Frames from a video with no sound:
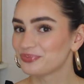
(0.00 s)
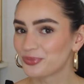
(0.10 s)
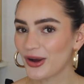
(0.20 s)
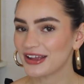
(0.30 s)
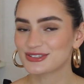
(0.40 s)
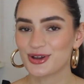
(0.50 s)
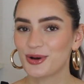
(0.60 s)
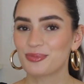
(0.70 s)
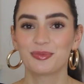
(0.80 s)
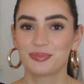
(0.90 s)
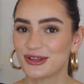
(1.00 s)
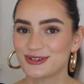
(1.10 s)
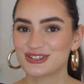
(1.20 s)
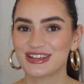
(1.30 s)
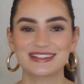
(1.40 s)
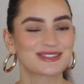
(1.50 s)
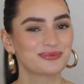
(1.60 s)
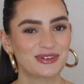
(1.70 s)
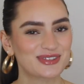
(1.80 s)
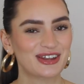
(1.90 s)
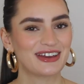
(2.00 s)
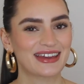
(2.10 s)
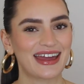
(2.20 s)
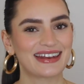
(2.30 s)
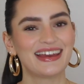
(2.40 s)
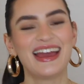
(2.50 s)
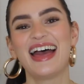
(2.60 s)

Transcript: white top, blue jeans, we've done it again,